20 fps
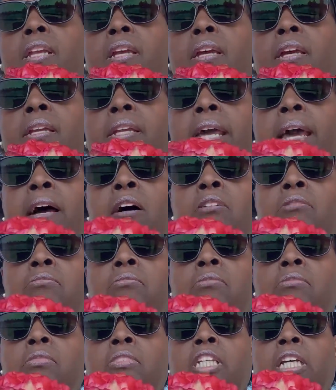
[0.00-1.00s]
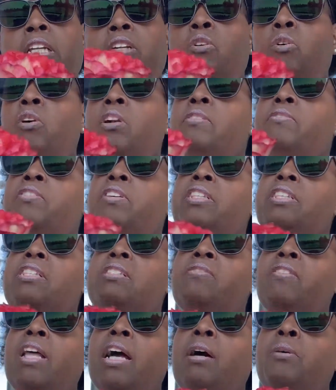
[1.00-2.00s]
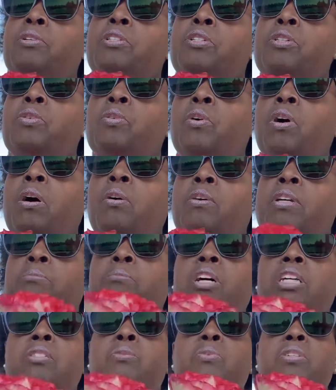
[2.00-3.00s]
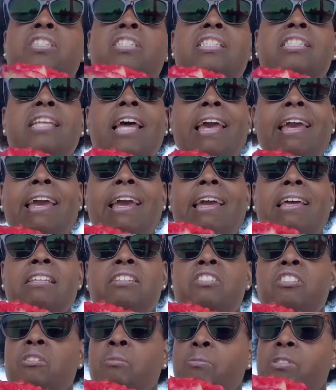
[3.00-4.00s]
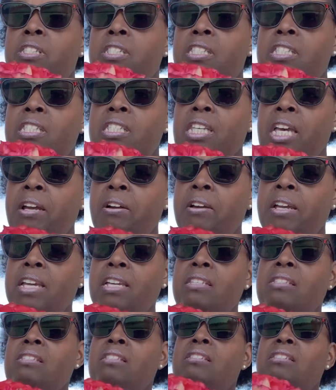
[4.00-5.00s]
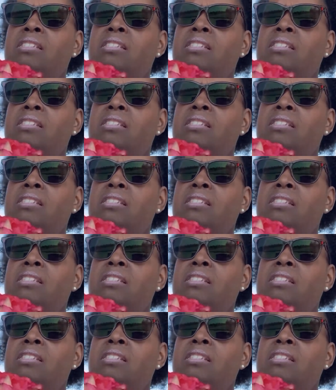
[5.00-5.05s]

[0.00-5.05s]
Now, in order for this flower to grow, it must withstand some serious